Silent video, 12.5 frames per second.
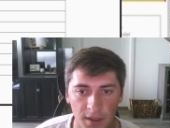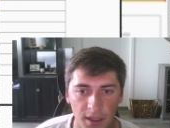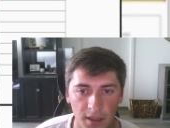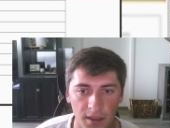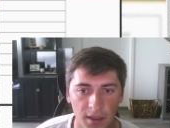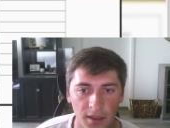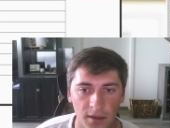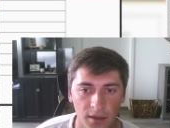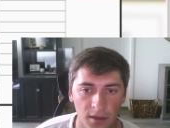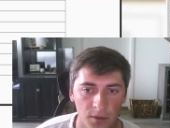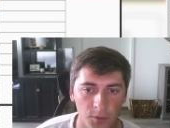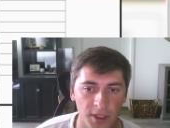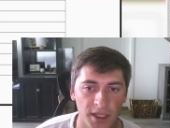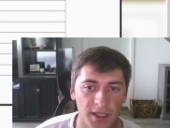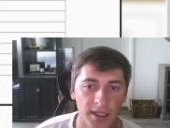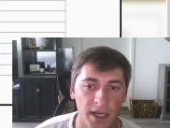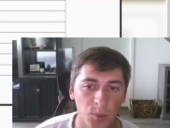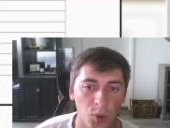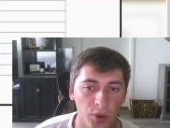then we get
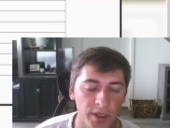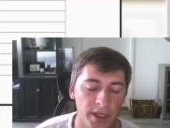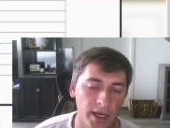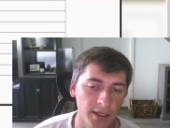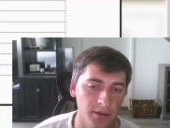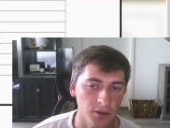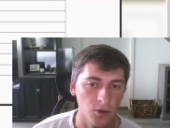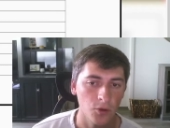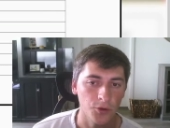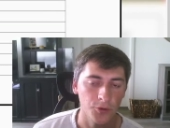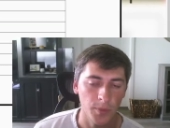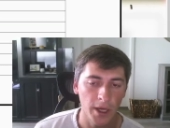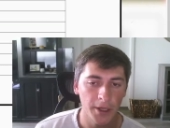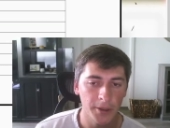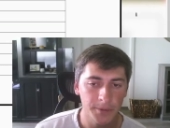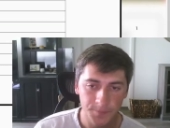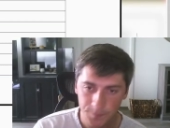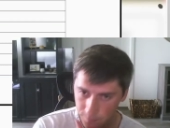nine point nine in the quarter mile.